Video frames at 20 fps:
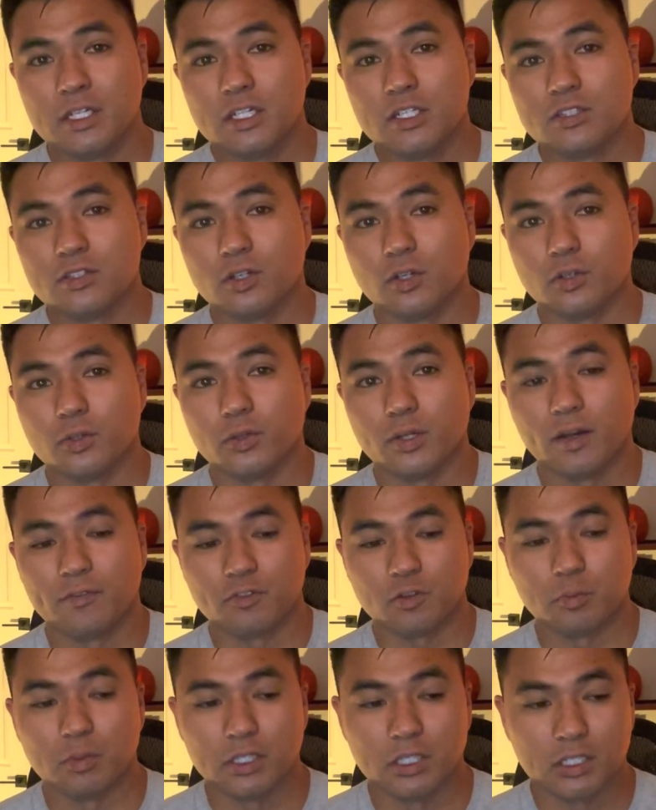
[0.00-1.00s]
So you have
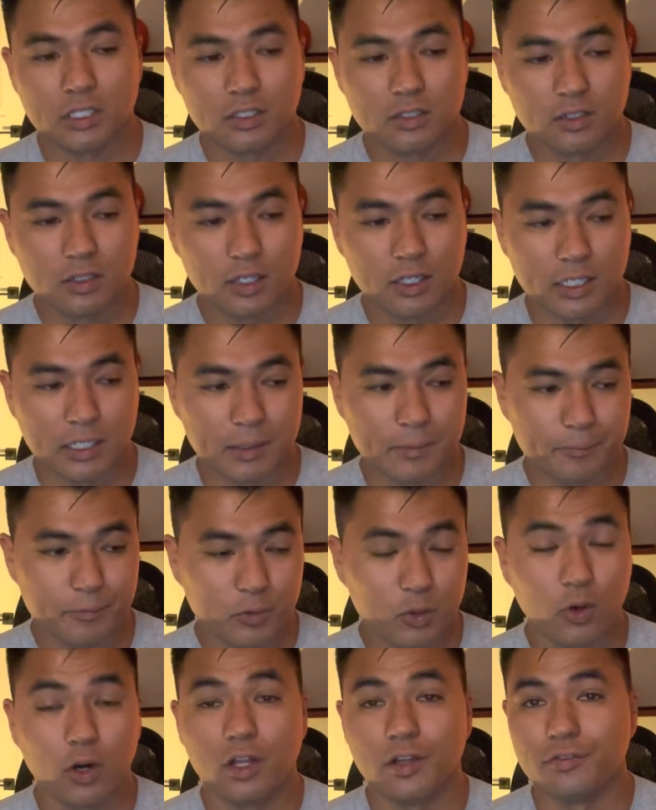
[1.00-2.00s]
to be
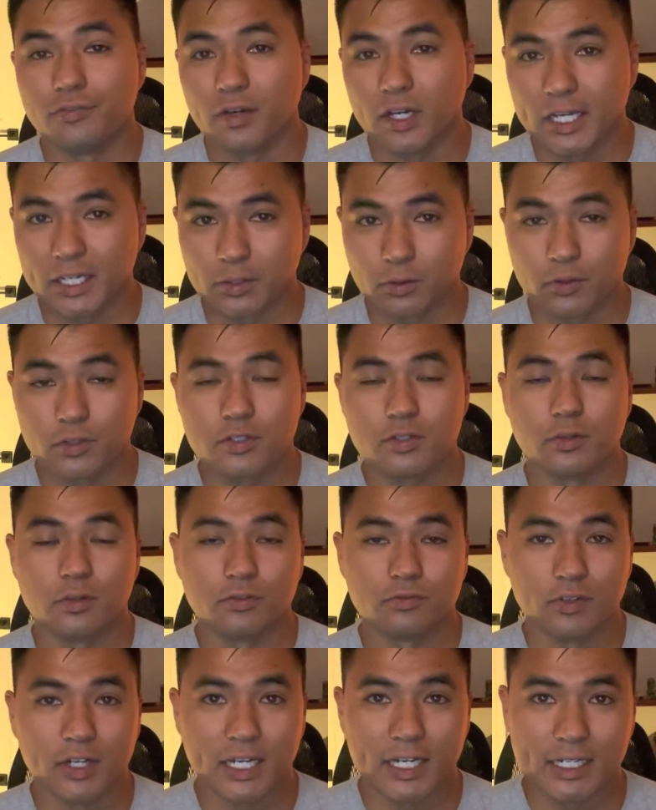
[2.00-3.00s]
qualified or
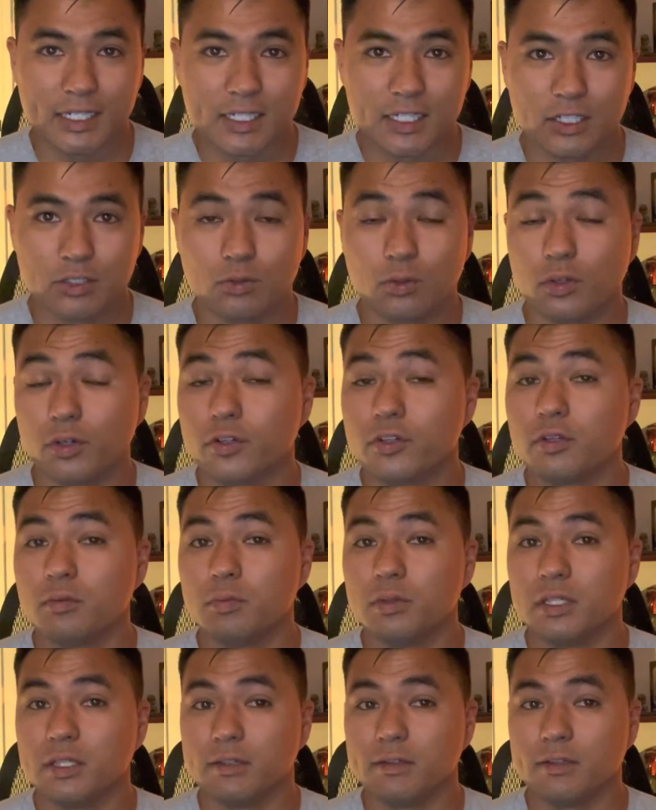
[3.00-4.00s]
certified in order to
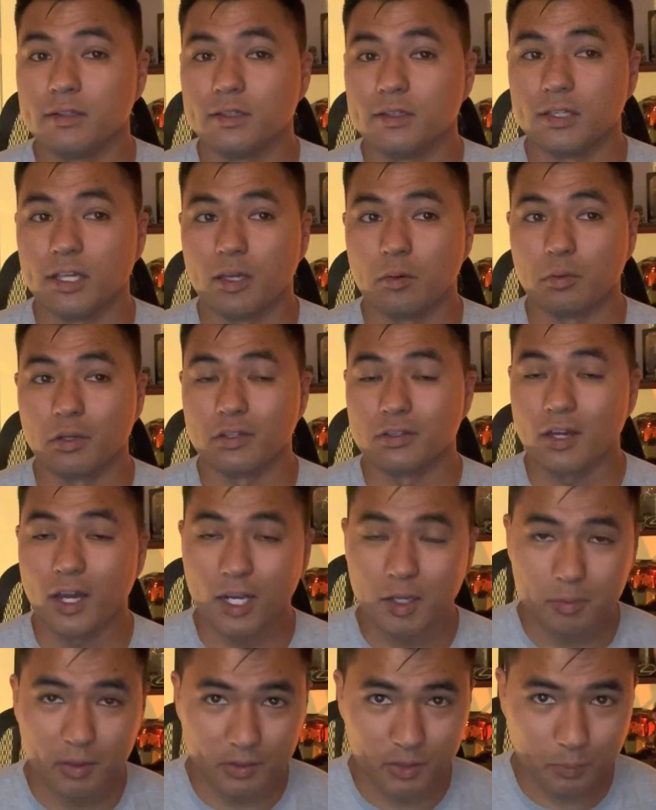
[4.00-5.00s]
be able to
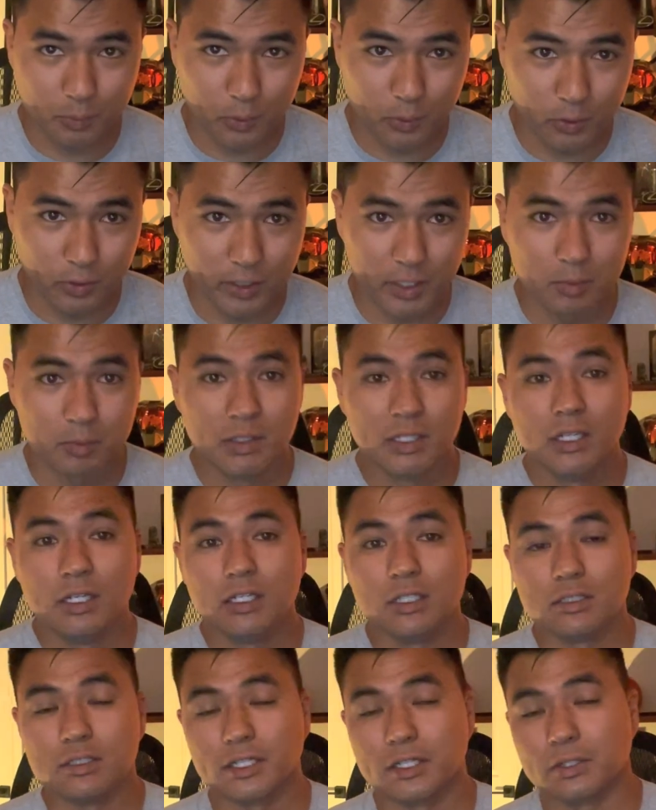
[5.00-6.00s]
talk about the program,
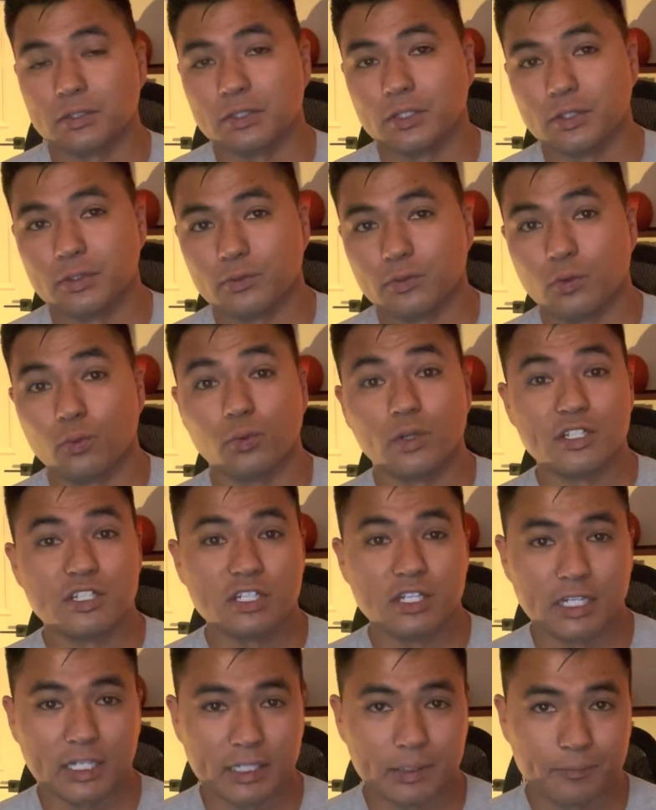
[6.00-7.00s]
let alone
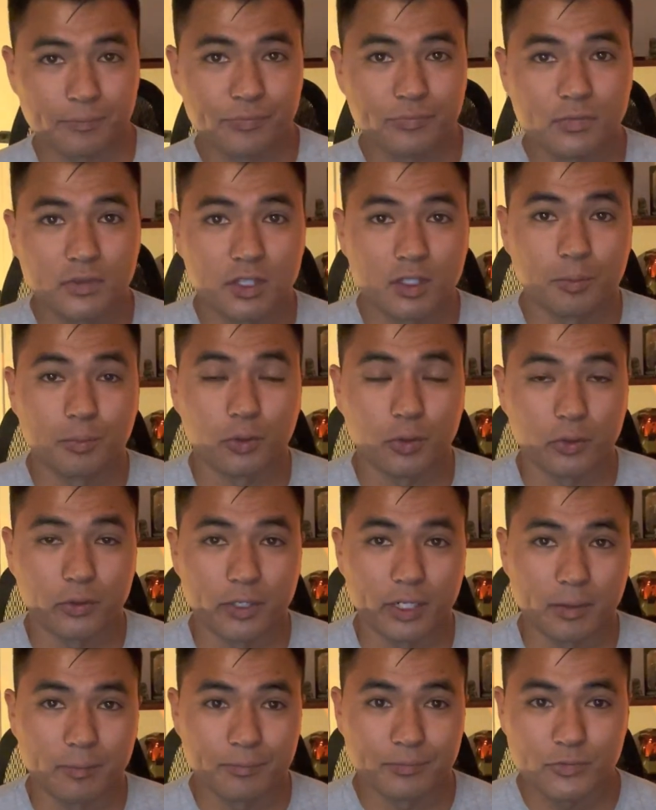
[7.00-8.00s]
originate the
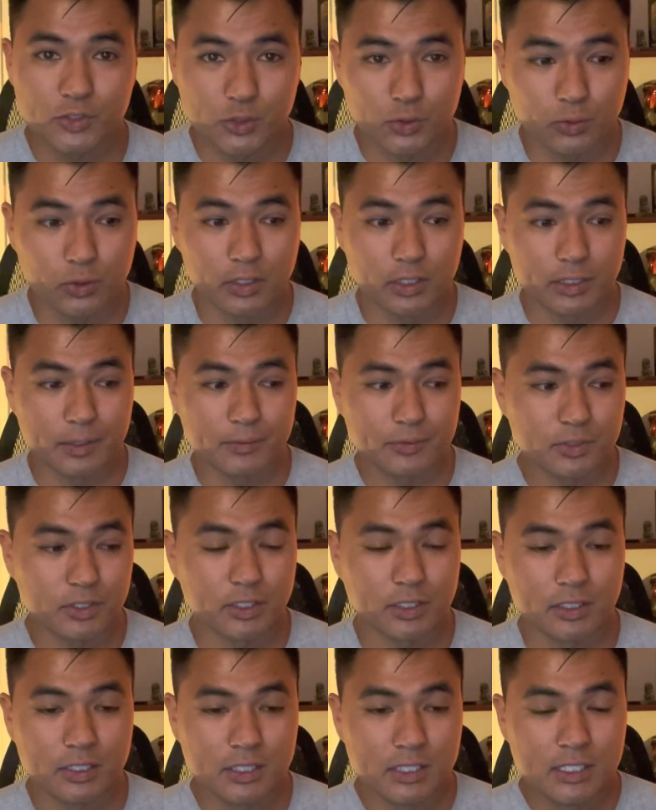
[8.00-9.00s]
program
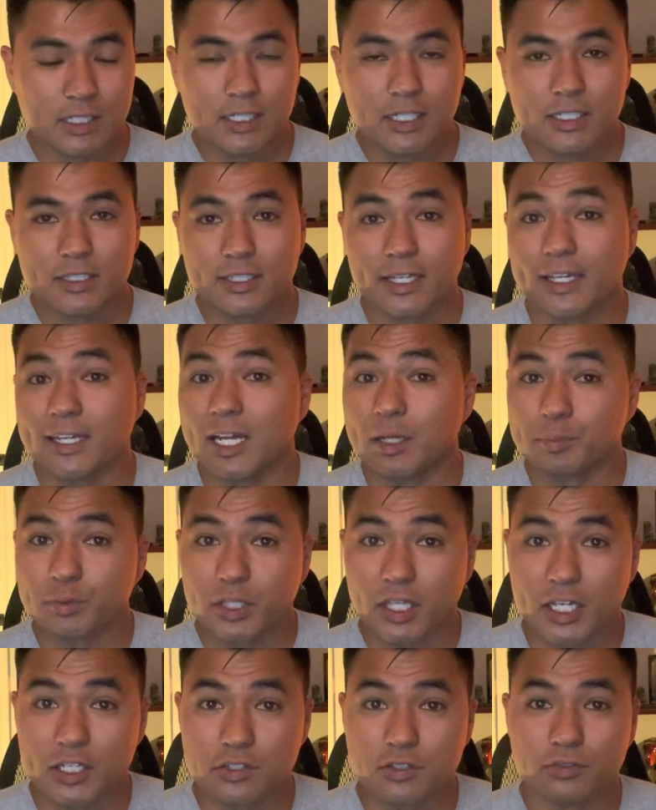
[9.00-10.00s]
to take an
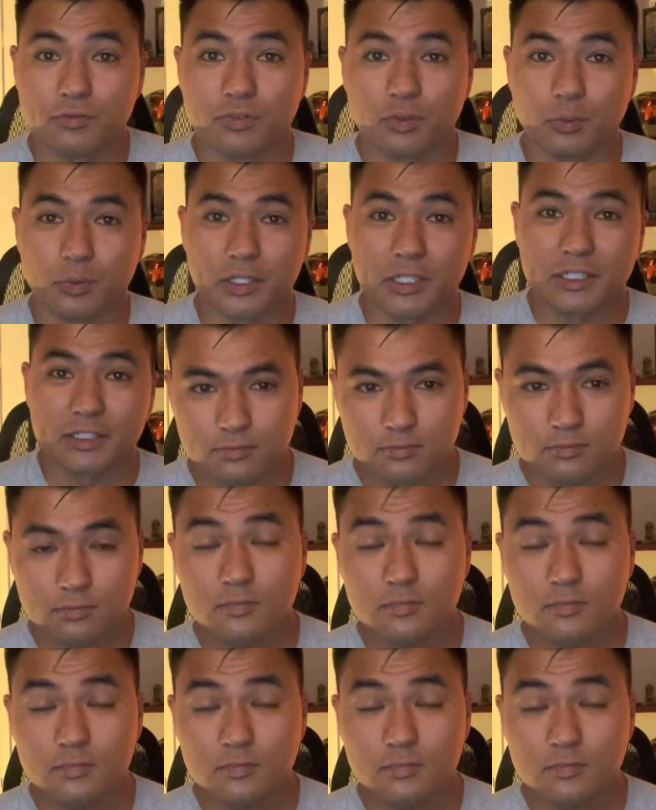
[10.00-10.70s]
application for one.